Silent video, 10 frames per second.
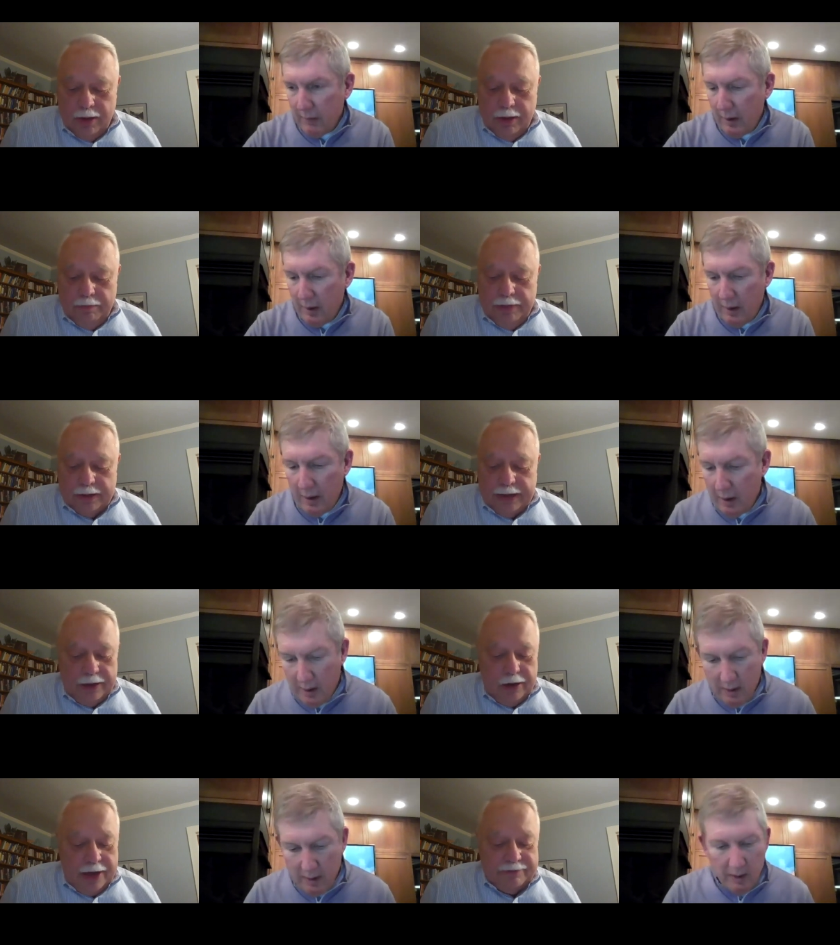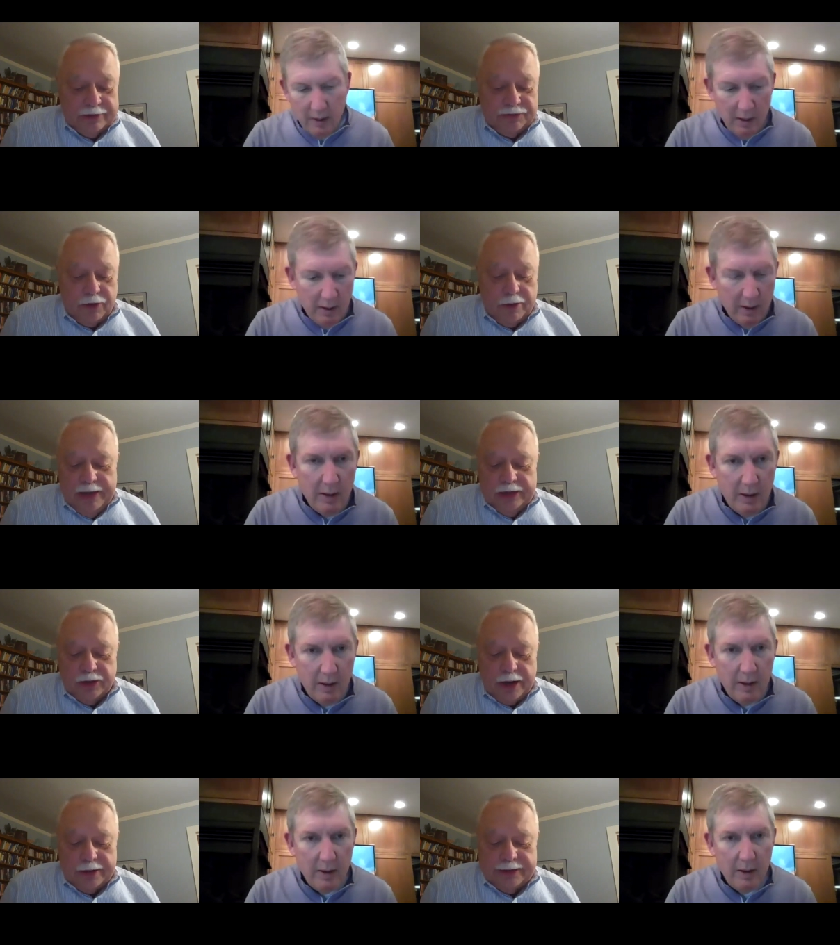Speaker 1: building an office for a major
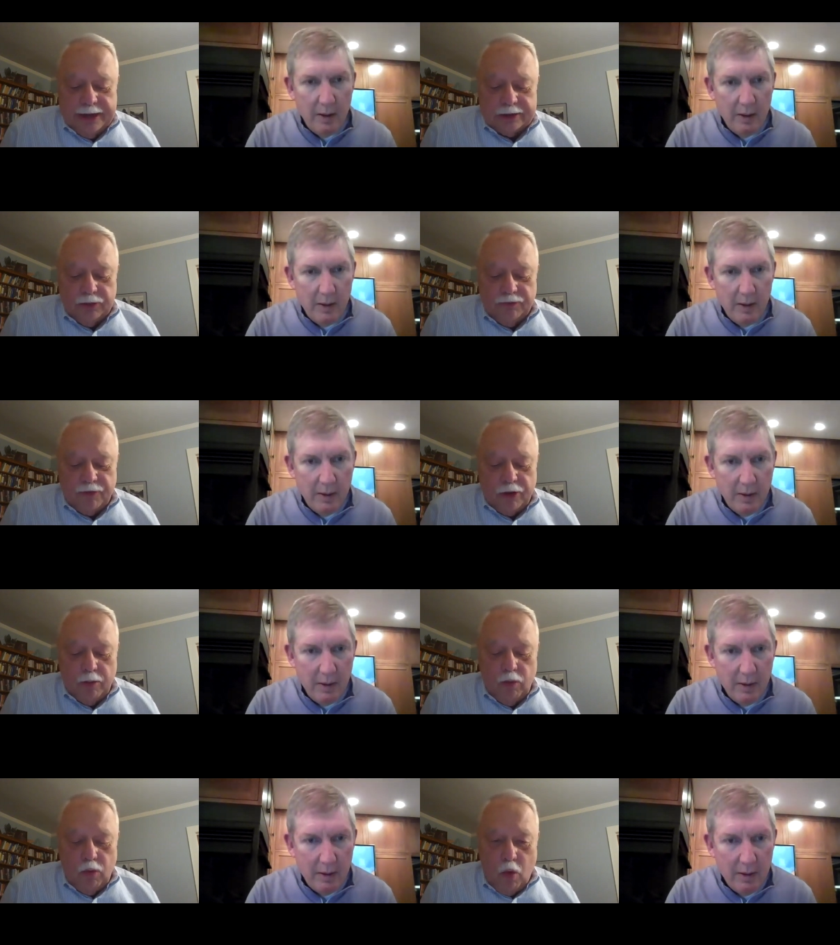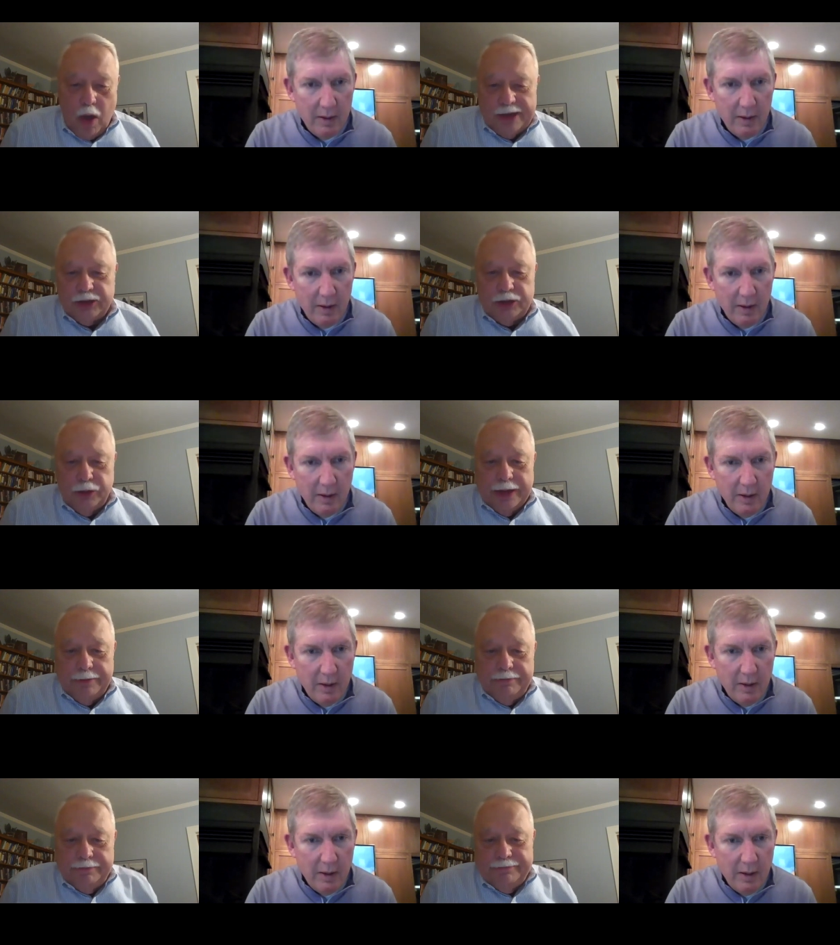architectural firm. Why did you do it?
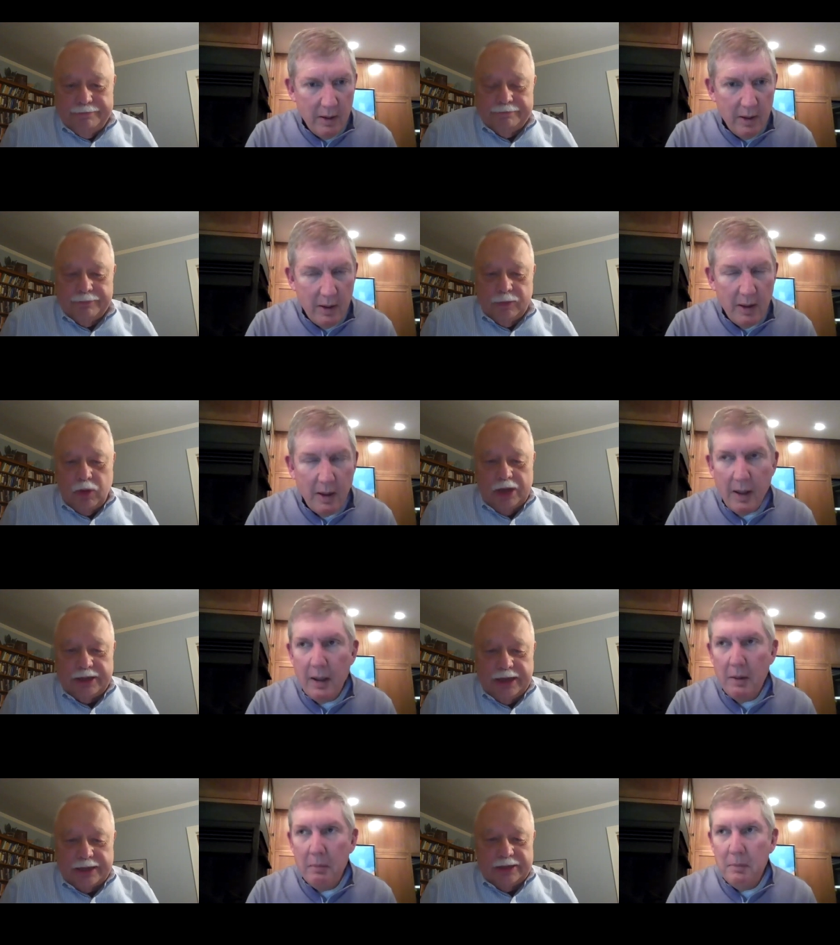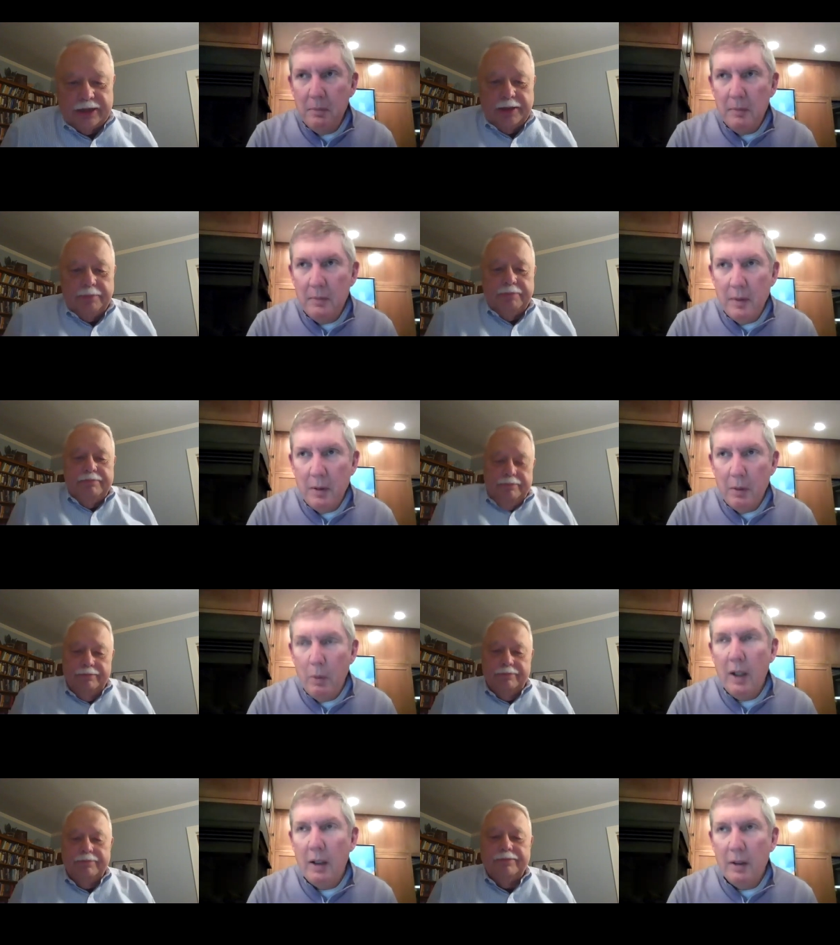Why did you take? Um,
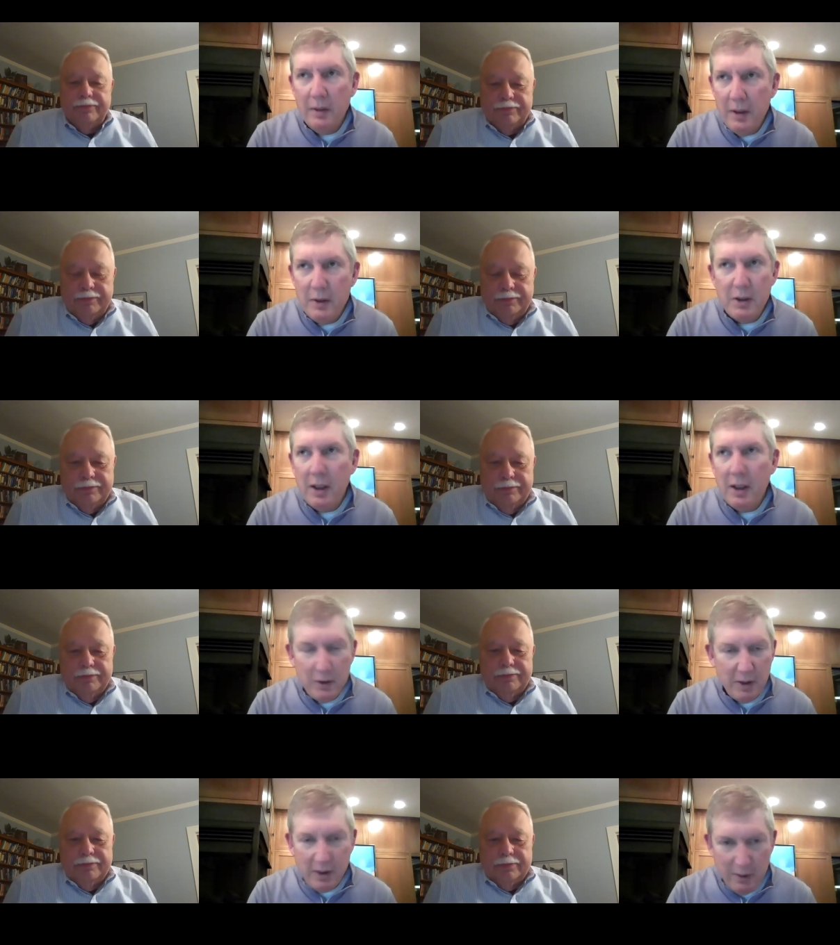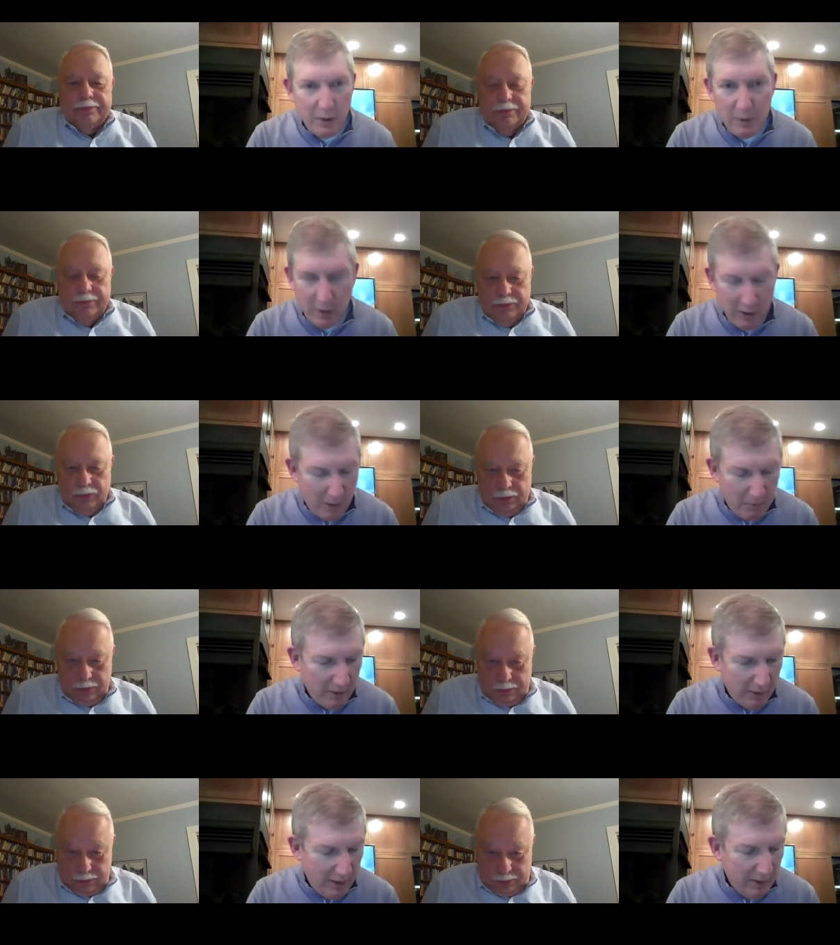
Speaker 2: well, there's a there's a so there's a couple
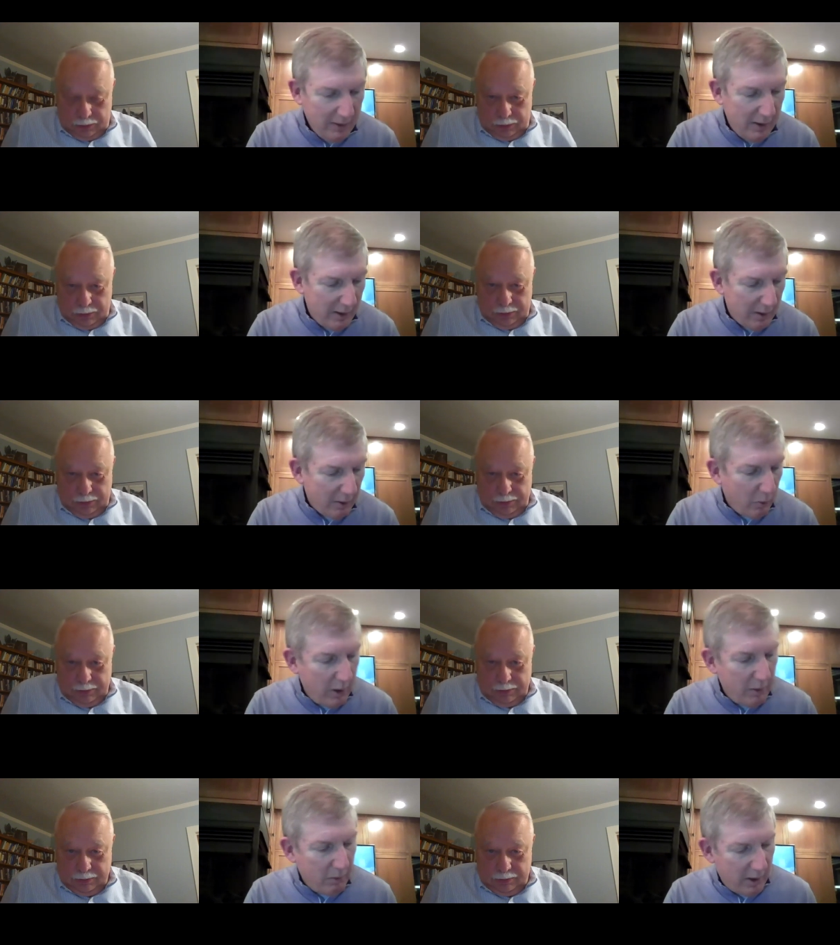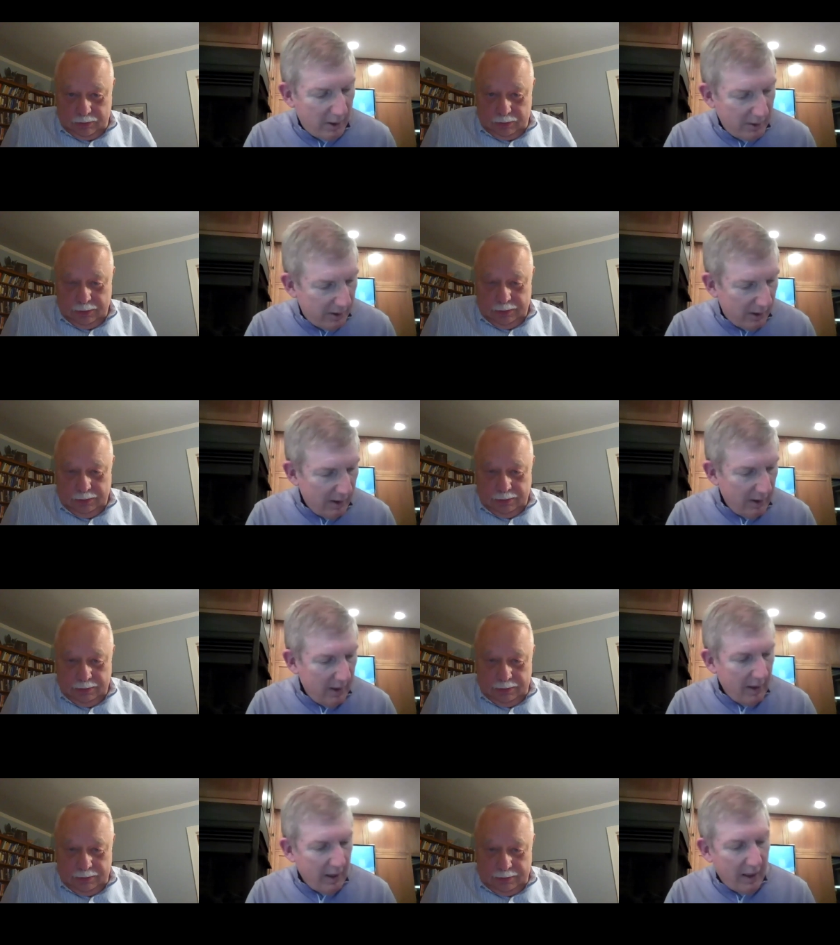of things in there. One was
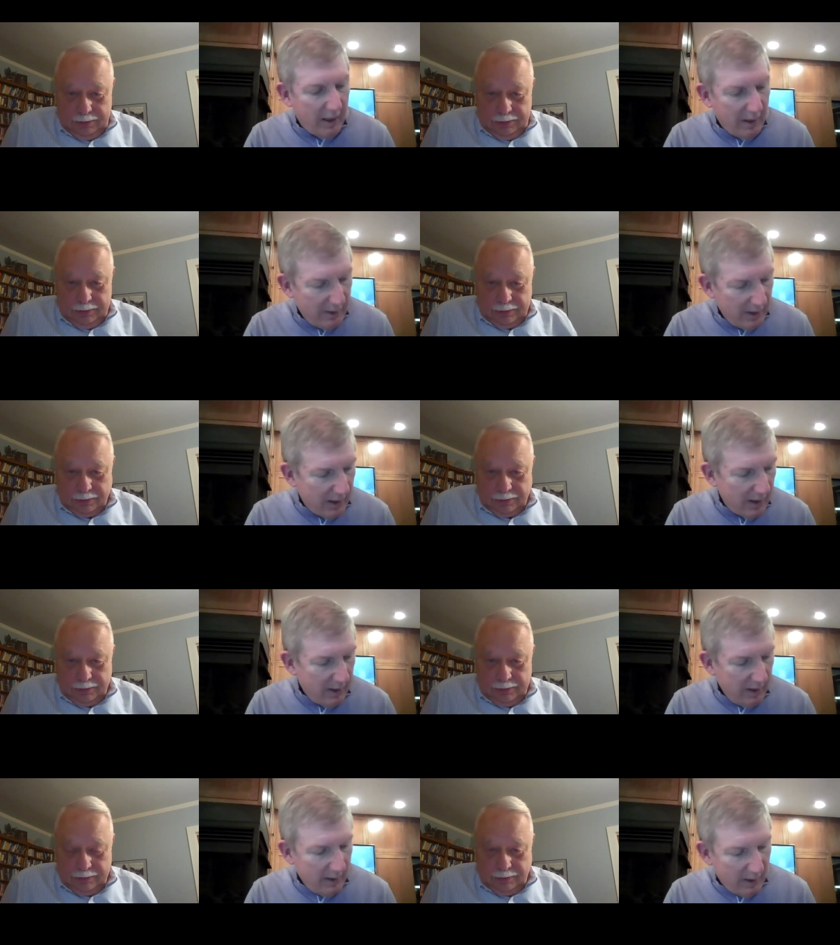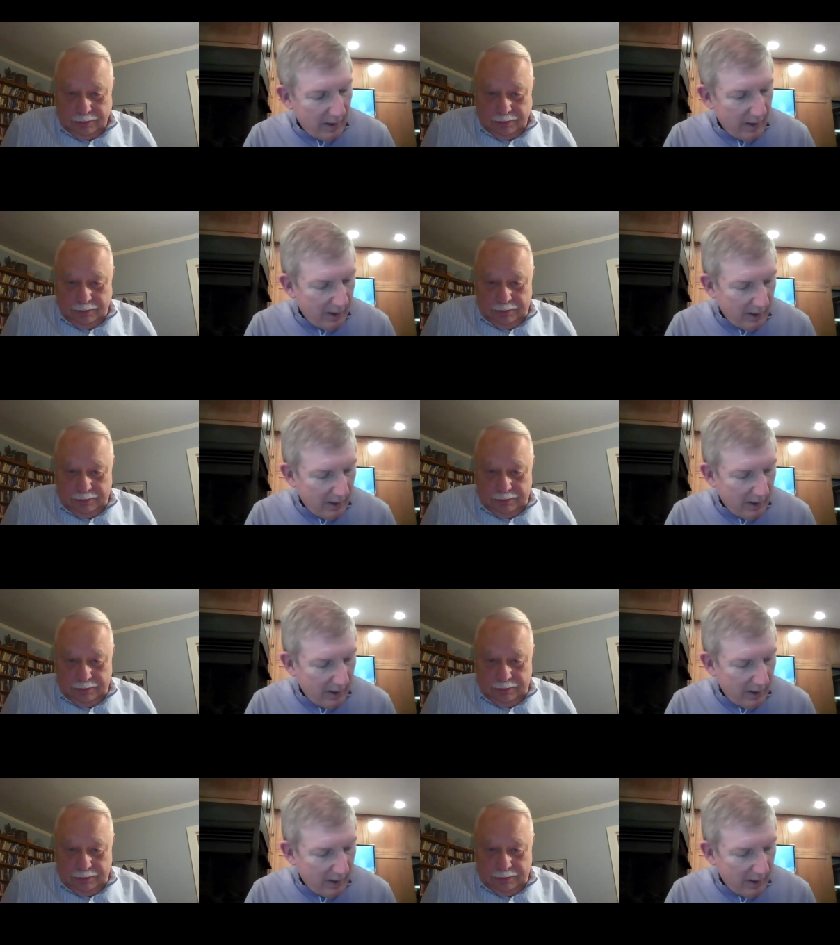uh, that I uh,